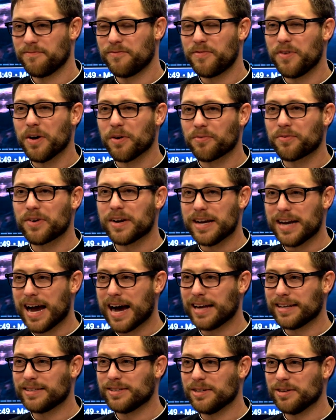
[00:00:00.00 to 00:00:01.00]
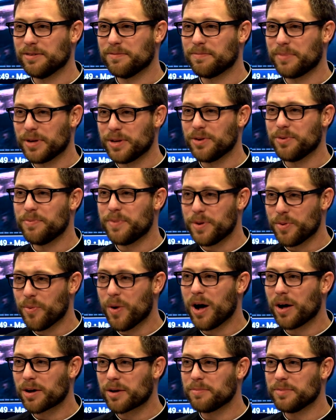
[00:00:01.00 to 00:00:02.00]
feel free not to, but you'd be
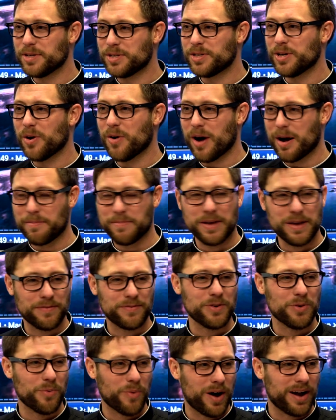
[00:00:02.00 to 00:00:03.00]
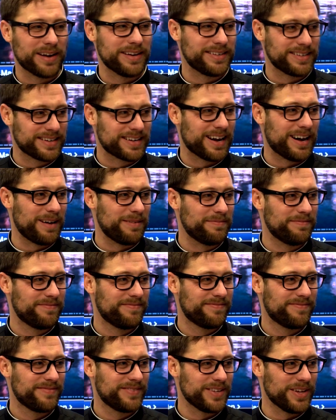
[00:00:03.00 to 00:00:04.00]
welcome to show up if you wanted to come,
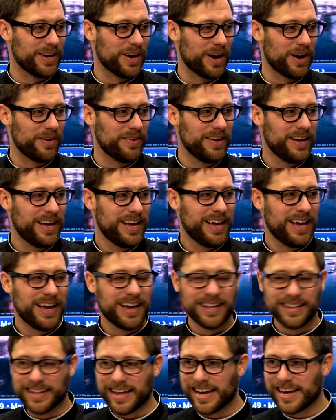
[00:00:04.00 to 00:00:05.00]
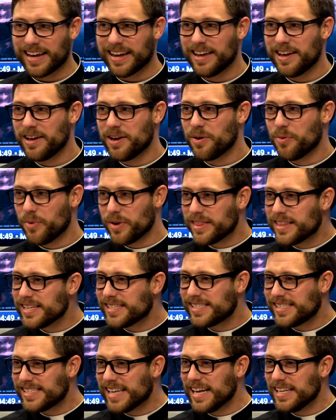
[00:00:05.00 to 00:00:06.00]
you know. Like, with
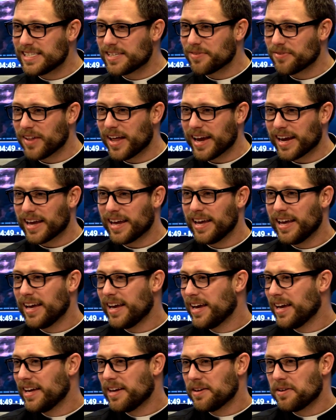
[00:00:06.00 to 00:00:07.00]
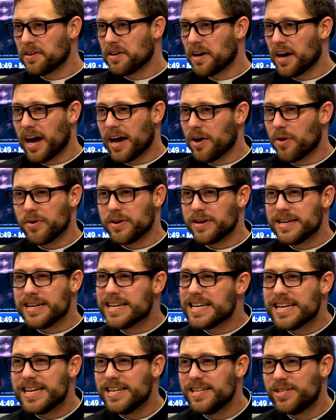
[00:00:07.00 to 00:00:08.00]
this sense of like, I don't
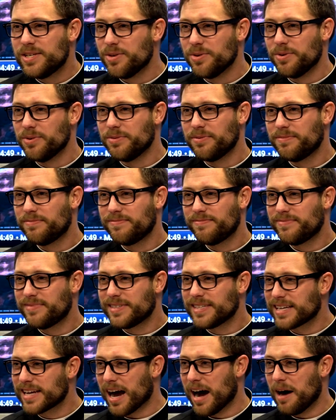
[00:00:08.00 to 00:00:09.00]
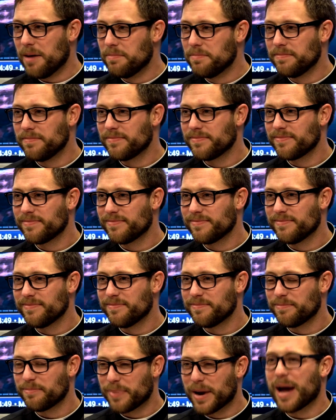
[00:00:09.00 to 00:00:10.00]
need you to come,
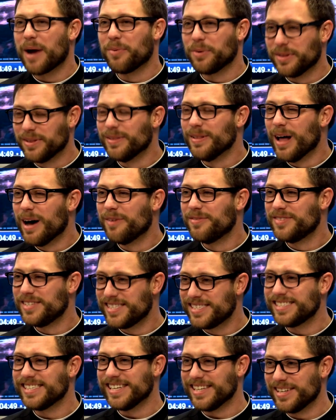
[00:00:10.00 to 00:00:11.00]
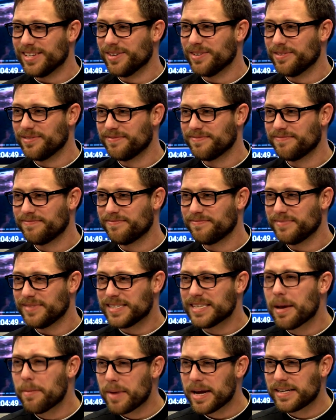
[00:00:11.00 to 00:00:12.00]
but I would love to see you.
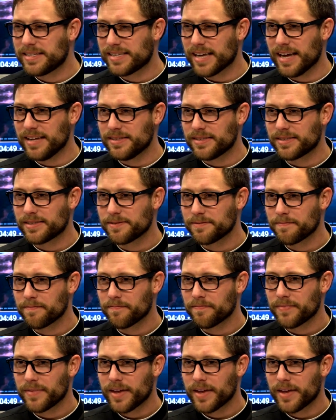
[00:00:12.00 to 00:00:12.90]
Does that make sense?